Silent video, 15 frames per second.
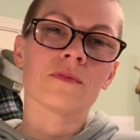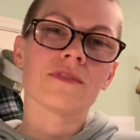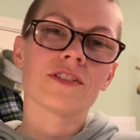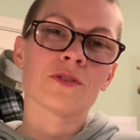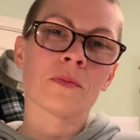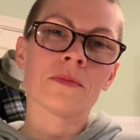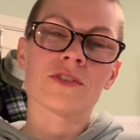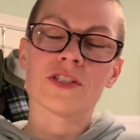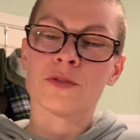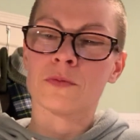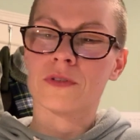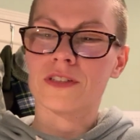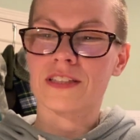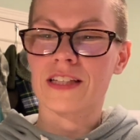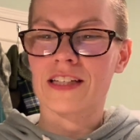swim just
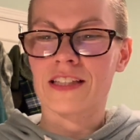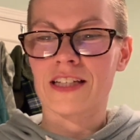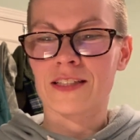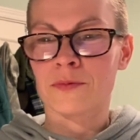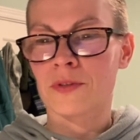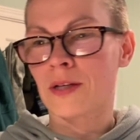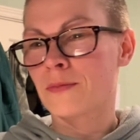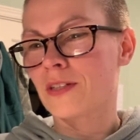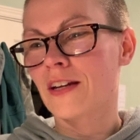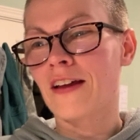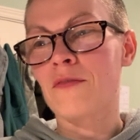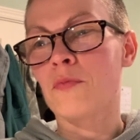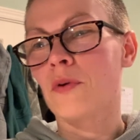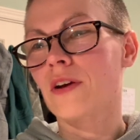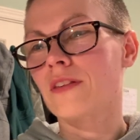works like that sometimes. And
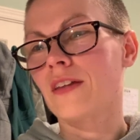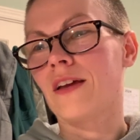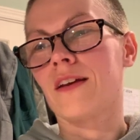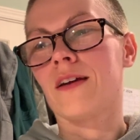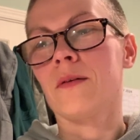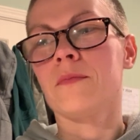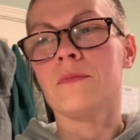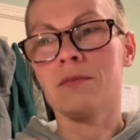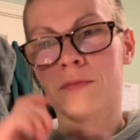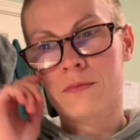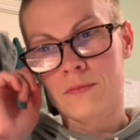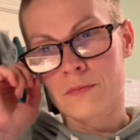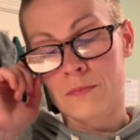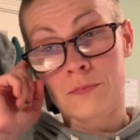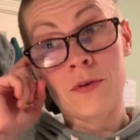I've brought that up
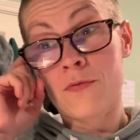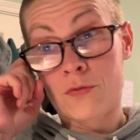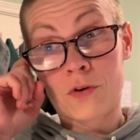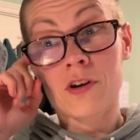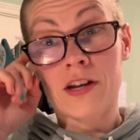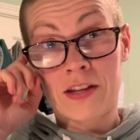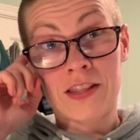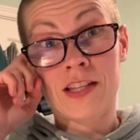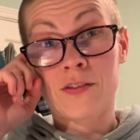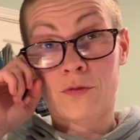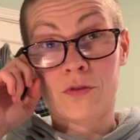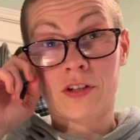before I'm